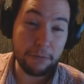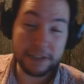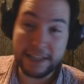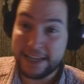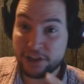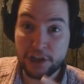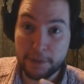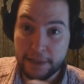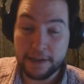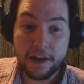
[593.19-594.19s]
because it is going to
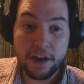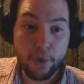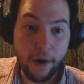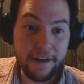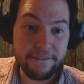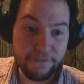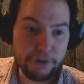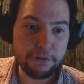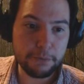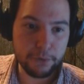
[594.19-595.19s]
be quite a
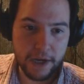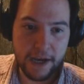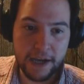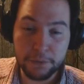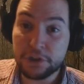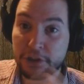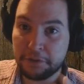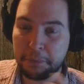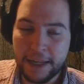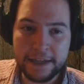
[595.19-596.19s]
vulnerable card once
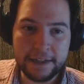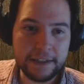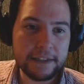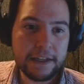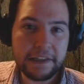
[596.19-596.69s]
you've played it.